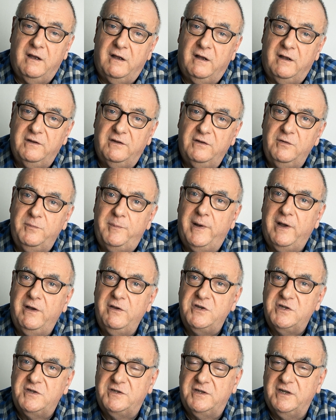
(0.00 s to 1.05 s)
I do
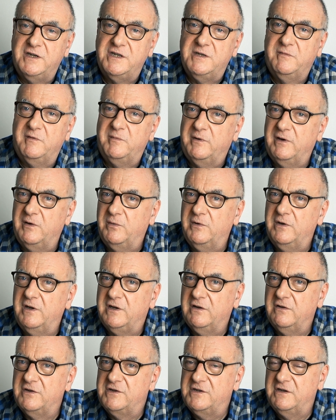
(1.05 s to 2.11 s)
post some of my
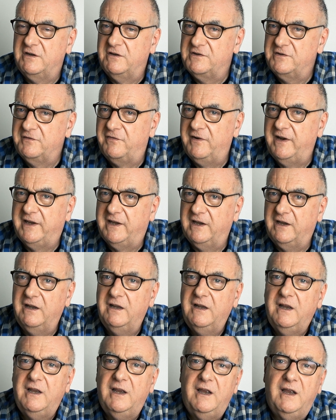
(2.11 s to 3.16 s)
work onto Flickr,
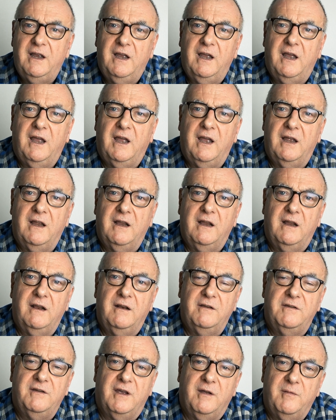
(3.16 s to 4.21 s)

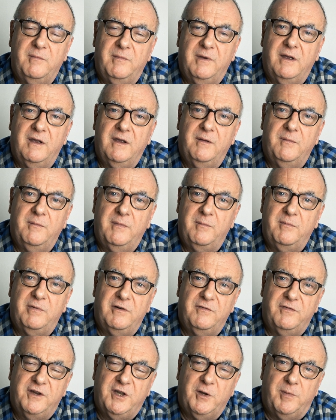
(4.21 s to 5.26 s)
and I'm a
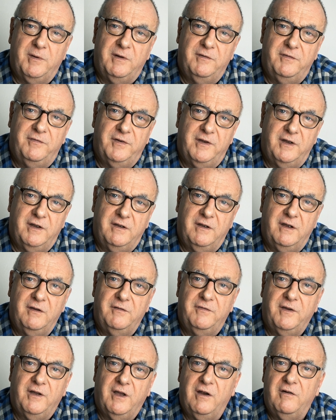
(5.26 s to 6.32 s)
member of a couple of
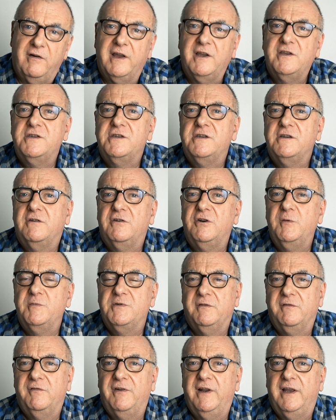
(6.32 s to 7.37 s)
Irix groups
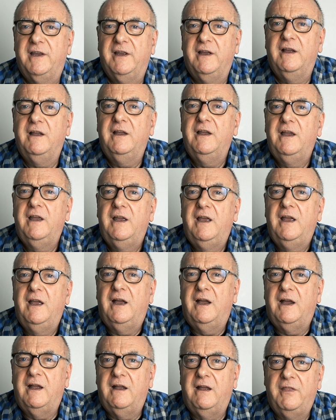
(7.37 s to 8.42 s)
on Flickr.
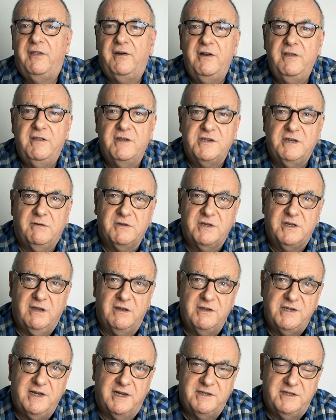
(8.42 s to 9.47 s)
And through this I was
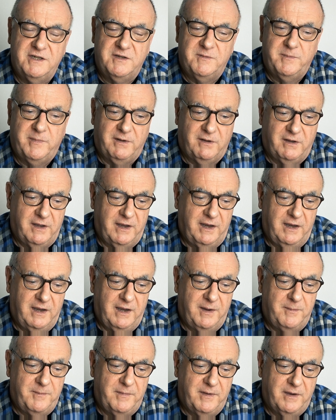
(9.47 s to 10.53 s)
contacted by
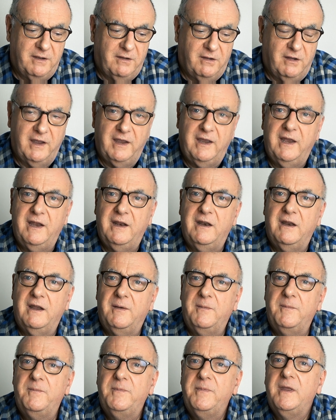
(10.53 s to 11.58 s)
a guy
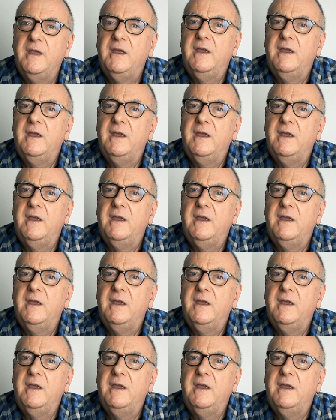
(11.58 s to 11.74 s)
in